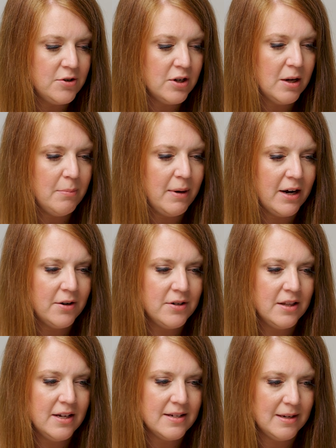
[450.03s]
compared to
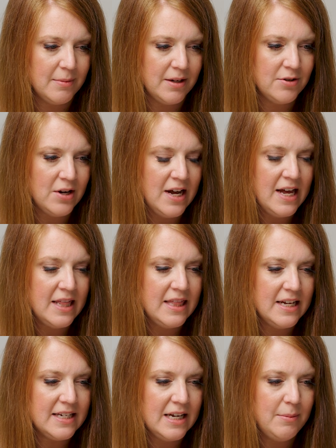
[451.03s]
this image. This
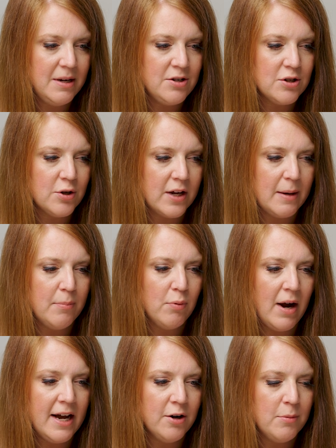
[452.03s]
image is looking
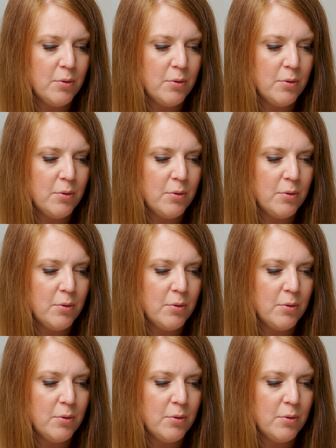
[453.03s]
brighter, more